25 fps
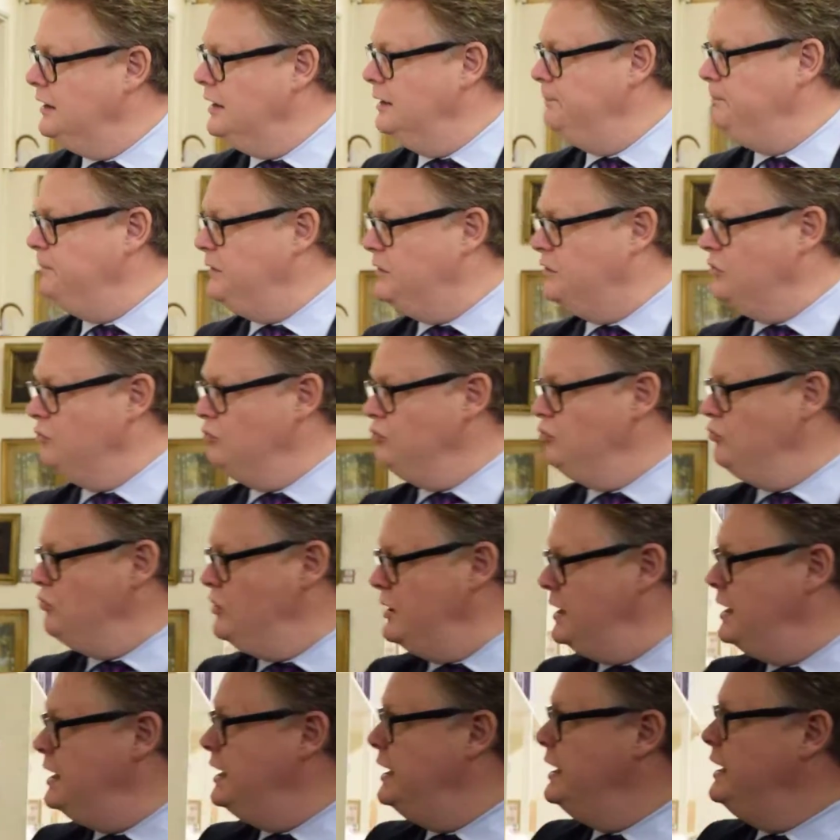that it's a
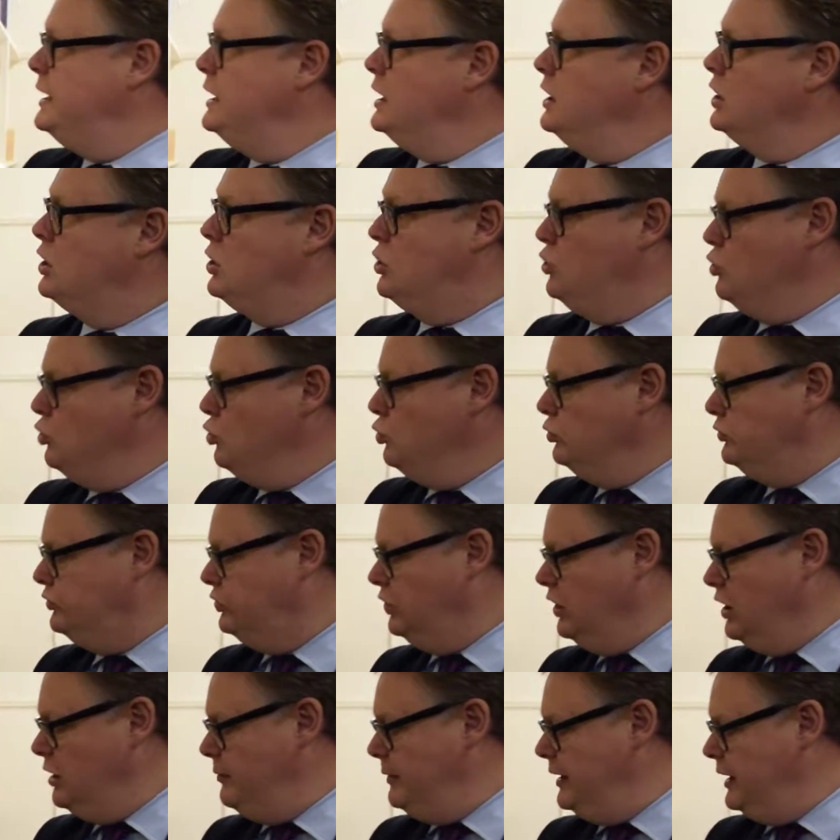really cool,
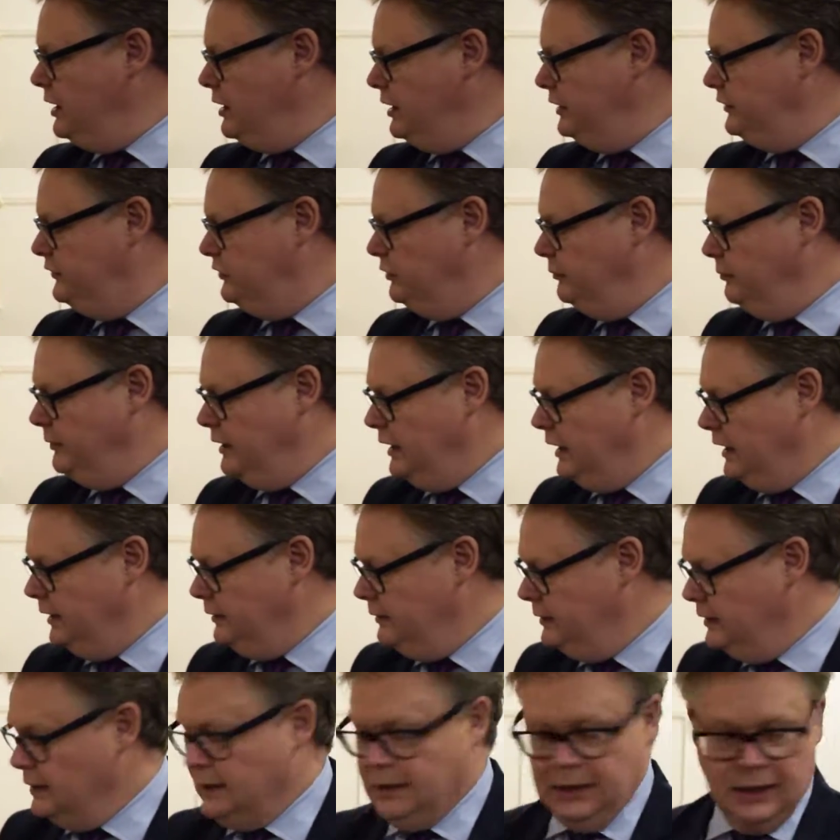charming item
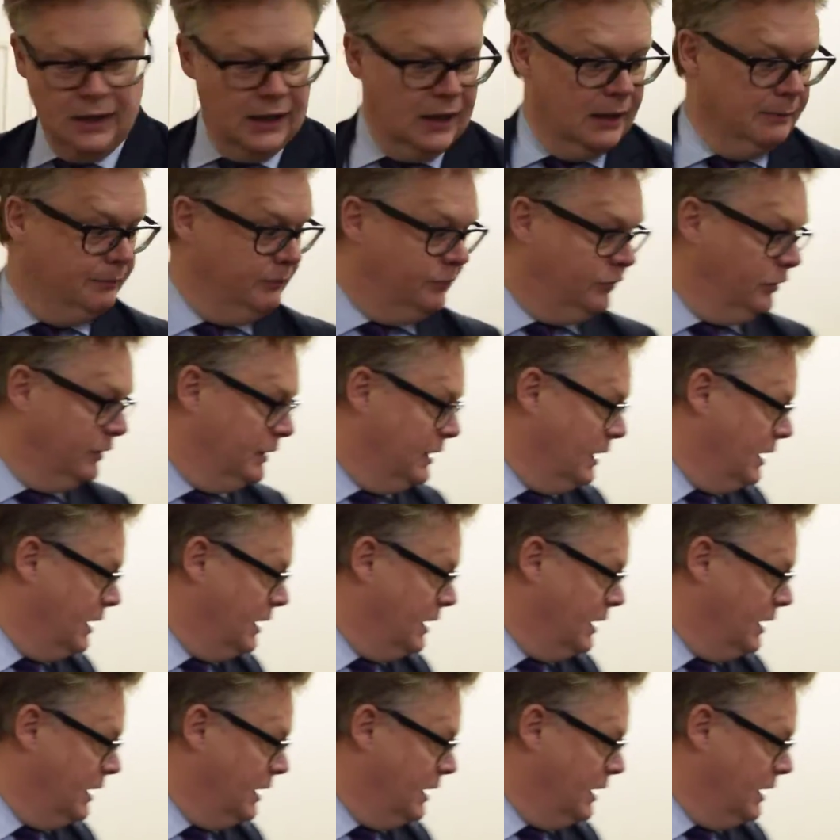there. So